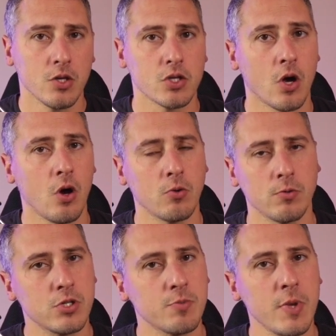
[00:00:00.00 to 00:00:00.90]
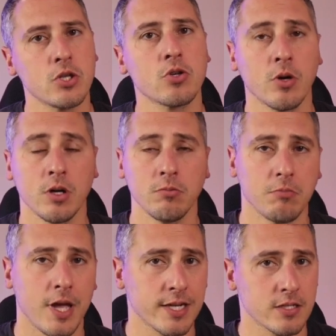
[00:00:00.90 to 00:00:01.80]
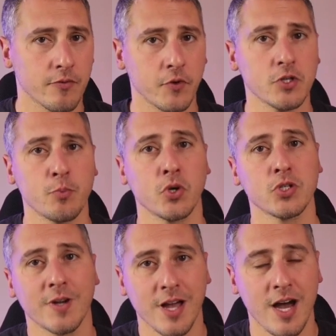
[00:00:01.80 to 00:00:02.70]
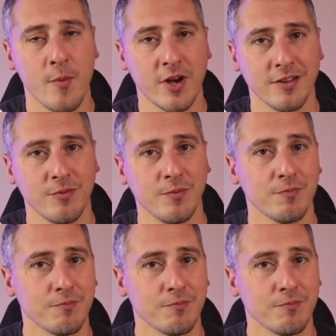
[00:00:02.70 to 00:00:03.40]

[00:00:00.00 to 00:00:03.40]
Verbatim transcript: So just make sure, as the first person commented,